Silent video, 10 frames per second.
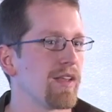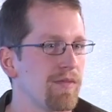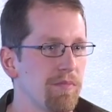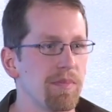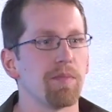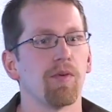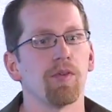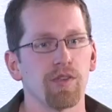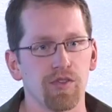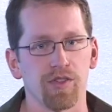that's
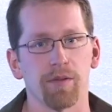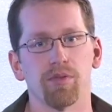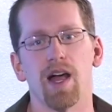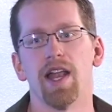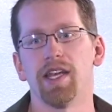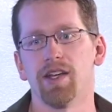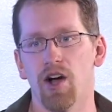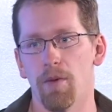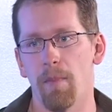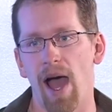people usually
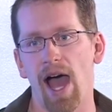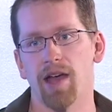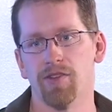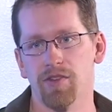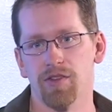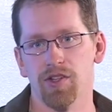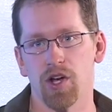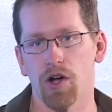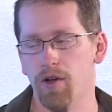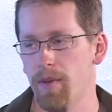planning en masse
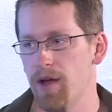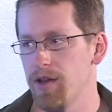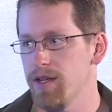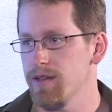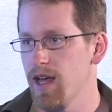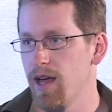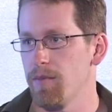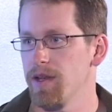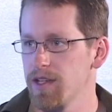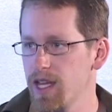to talk about it
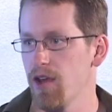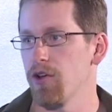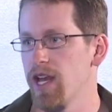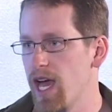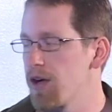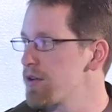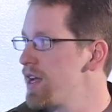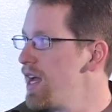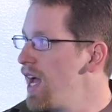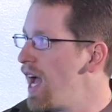and to carry it
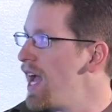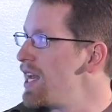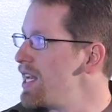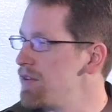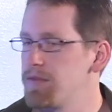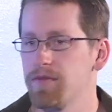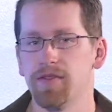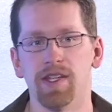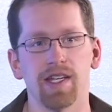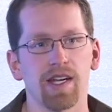out. And
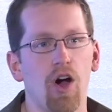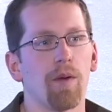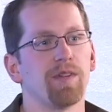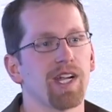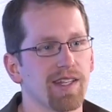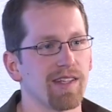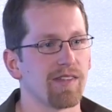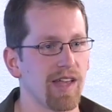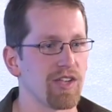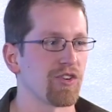if the
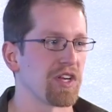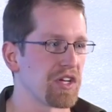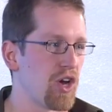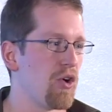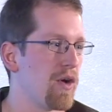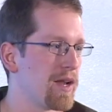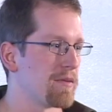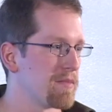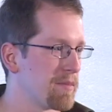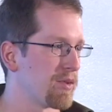object is that you're going to go
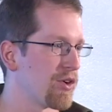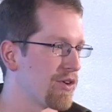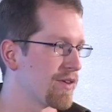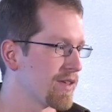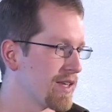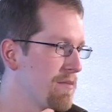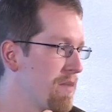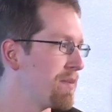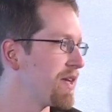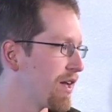and people are
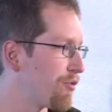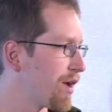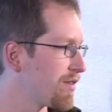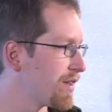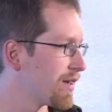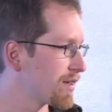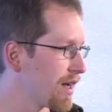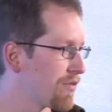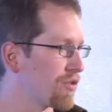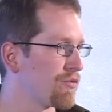going to maybe get arrested
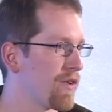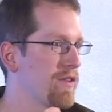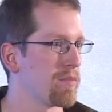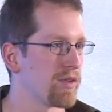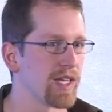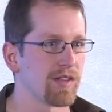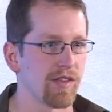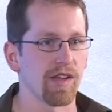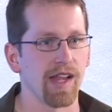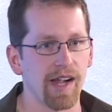and kind of confront the
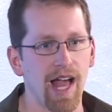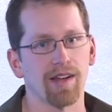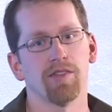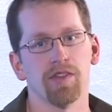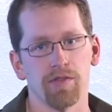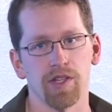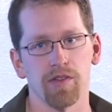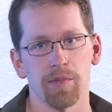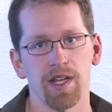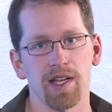police in an act of
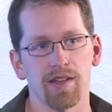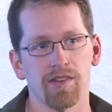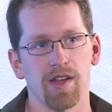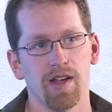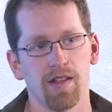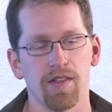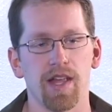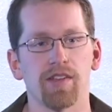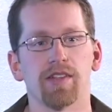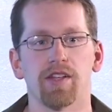civil disobedience,
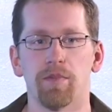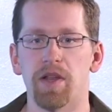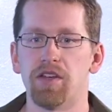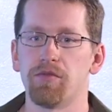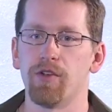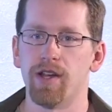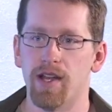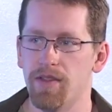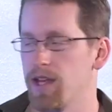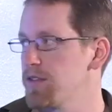then that's a little bit
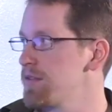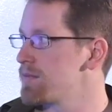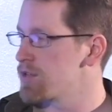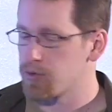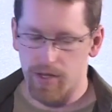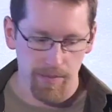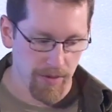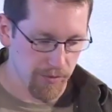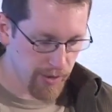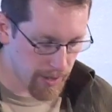different, and that's
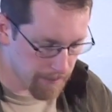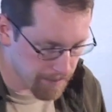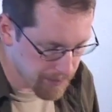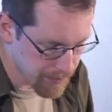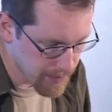totally above ground.